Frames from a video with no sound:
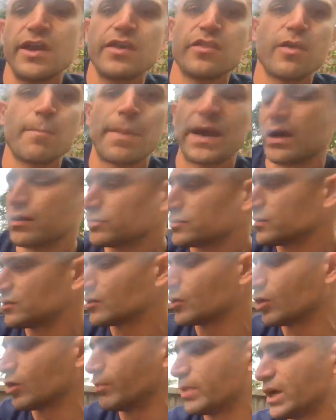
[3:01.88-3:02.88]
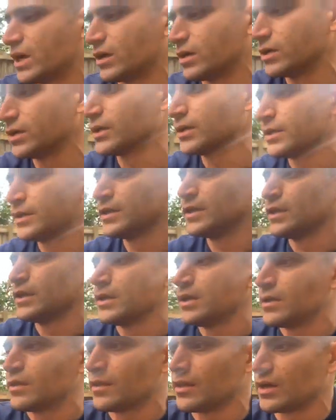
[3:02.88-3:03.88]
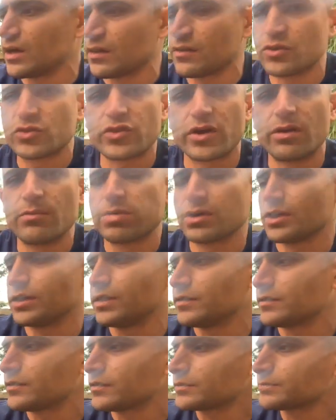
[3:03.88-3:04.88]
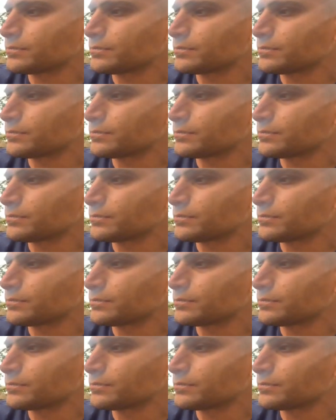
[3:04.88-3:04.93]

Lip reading: the bounce is a lot better than other trampolines.